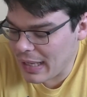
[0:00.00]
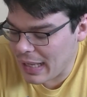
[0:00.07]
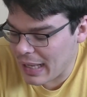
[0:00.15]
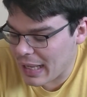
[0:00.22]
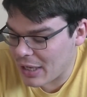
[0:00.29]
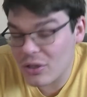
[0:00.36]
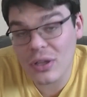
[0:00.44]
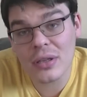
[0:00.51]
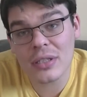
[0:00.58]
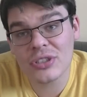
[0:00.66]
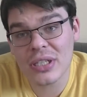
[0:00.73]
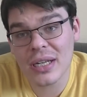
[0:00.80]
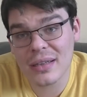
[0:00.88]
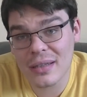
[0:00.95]
And go
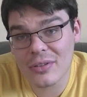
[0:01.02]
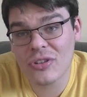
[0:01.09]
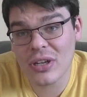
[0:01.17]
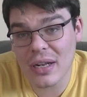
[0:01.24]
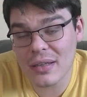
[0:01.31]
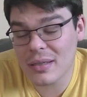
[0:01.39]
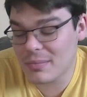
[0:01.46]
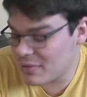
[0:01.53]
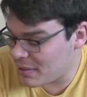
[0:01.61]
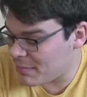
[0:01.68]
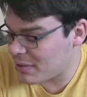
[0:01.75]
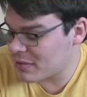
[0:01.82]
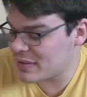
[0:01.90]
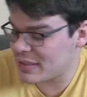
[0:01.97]
check out the
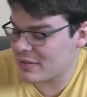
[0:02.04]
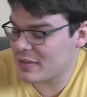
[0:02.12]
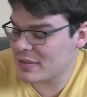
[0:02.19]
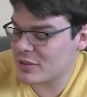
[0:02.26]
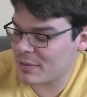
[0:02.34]
Mother series.